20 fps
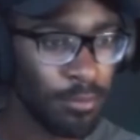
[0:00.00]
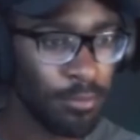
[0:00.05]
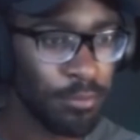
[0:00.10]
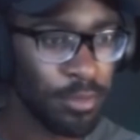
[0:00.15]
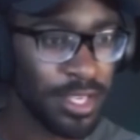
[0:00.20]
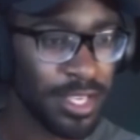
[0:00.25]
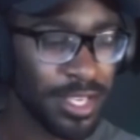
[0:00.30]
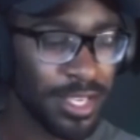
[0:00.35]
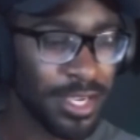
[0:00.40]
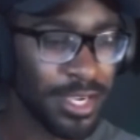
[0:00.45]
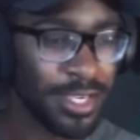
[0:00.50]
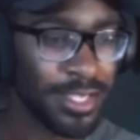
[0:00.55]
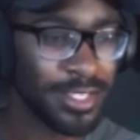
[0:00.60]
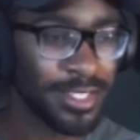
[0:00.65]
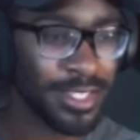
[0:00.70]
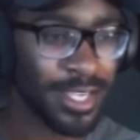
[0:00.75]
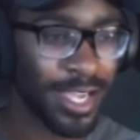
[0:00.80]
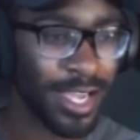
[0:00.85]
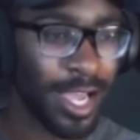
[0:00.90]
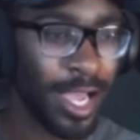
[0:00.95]

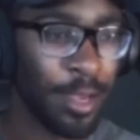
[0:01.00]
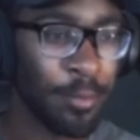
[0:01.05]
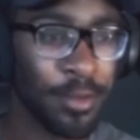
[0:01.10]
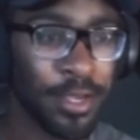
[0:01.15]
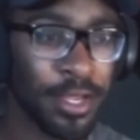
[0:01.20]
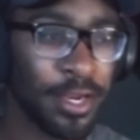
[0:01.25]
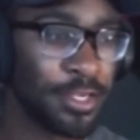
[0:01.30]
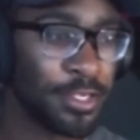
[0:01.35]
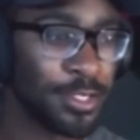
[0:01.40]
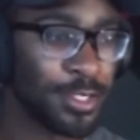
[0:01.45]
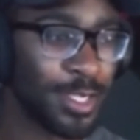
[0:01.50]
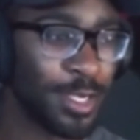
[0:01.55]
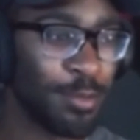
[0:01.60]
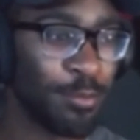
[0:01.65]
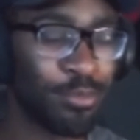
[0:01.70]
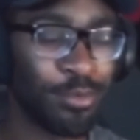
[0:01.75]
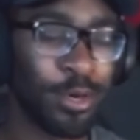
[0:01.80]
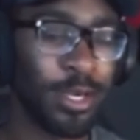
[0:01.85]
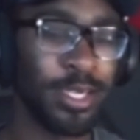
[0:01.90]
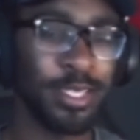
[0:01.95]
because I'm gonna just
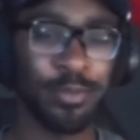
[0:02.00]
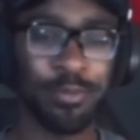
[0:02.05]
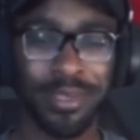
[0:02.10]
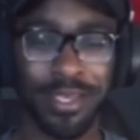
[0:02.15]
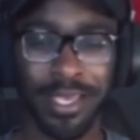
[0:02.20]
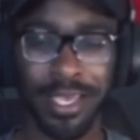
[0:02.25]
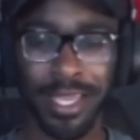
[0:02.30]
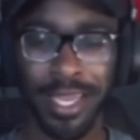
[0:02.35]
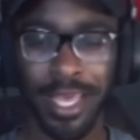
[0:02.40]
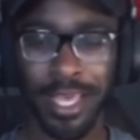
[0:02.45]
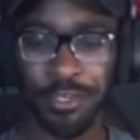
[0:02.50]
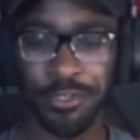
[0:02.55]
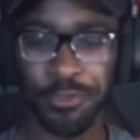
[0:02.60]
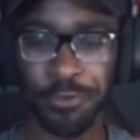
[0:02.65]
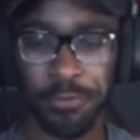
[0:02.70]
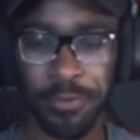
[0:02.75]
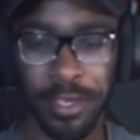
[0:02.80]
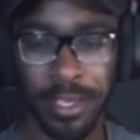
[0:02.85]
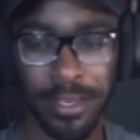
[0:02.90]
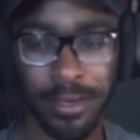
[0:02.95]
embrace being an
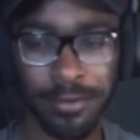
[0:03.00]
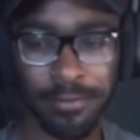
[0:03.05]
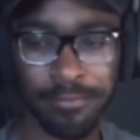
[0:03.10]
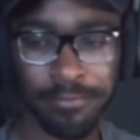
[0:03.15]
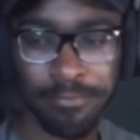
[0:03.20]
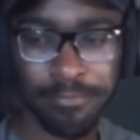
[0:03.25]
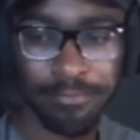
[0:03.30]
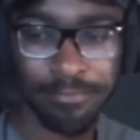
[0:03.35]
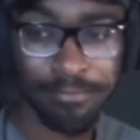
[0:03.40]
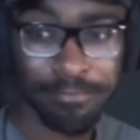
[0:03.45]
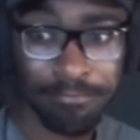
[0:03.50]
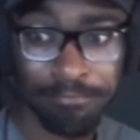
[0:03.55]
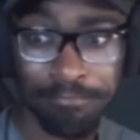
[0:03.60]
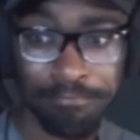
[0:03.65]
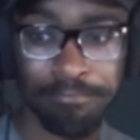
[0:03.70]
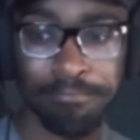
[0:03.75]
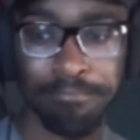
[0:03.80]
Andrew fan. Feel like I